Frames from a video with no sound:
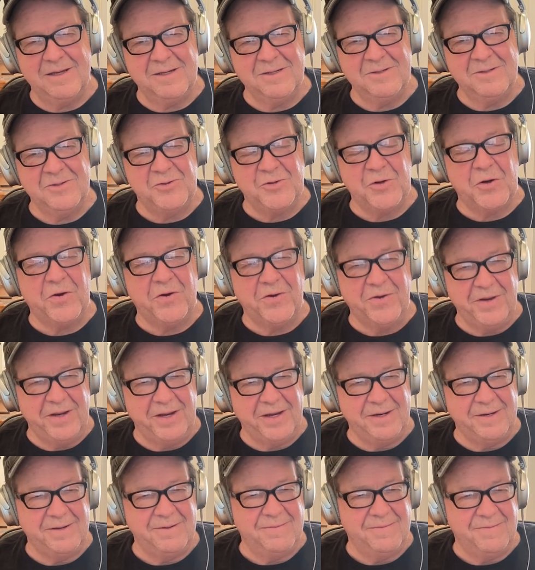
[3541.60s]

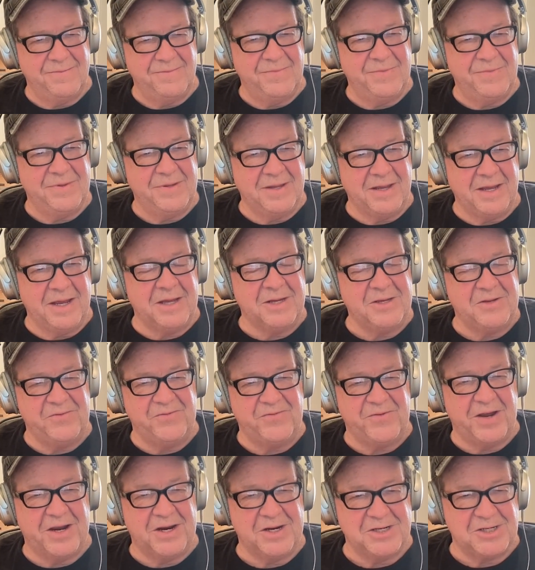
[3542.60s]
drawing
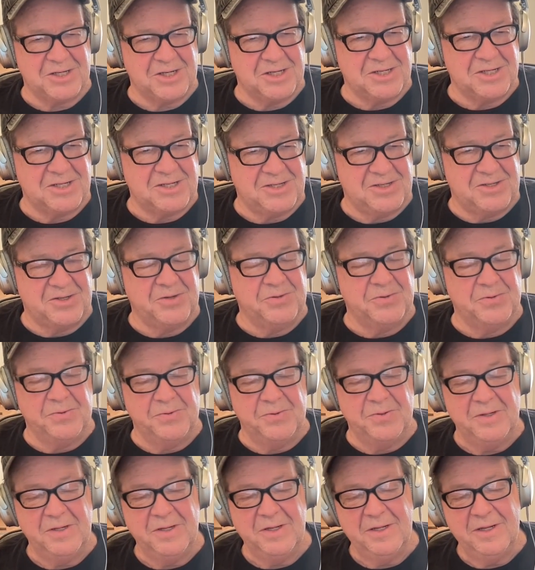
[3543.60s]
anti-fascists to
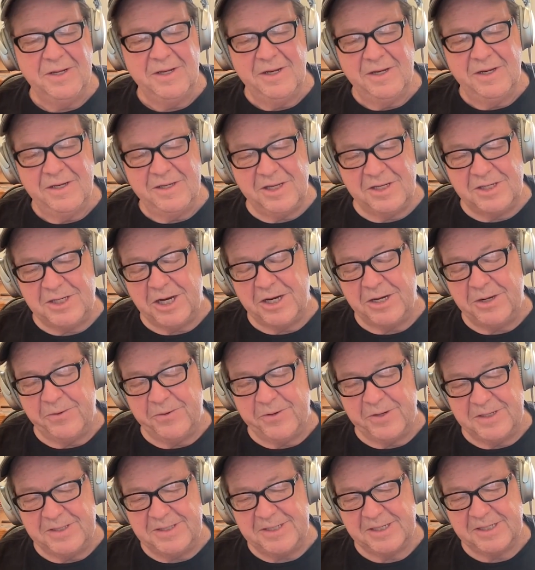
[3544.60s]
the
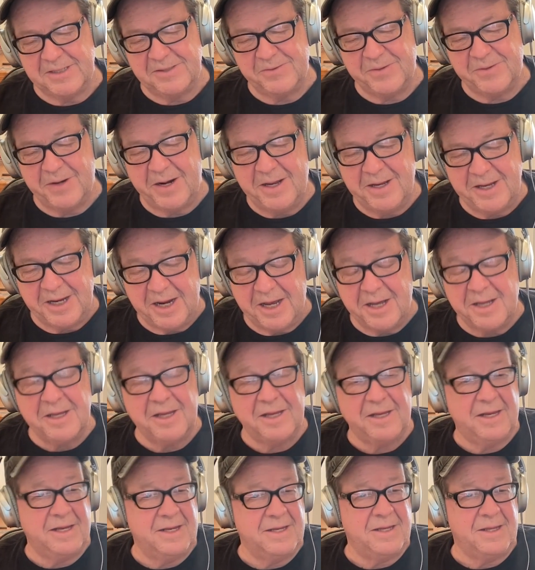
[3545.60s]
January 6th rally
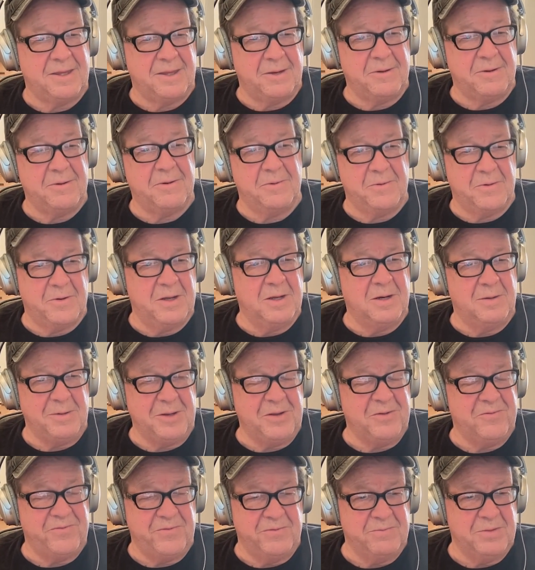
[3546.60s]
other than that there were going to be
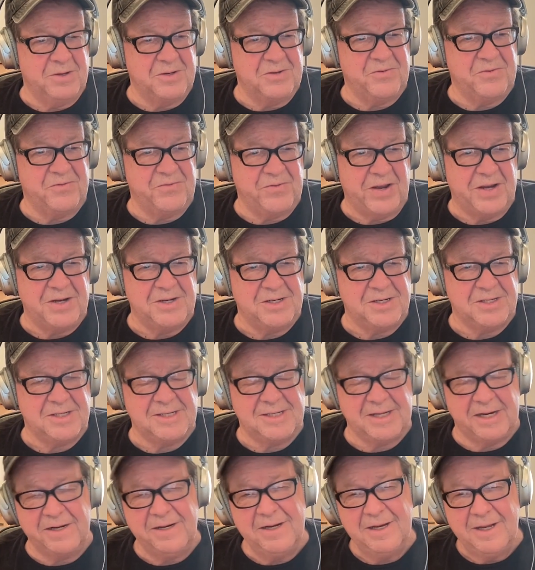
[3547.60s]
a bunch of fascists
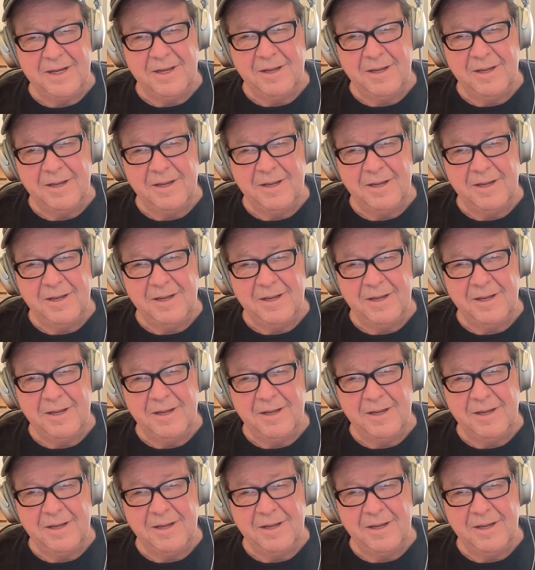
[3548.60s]
there.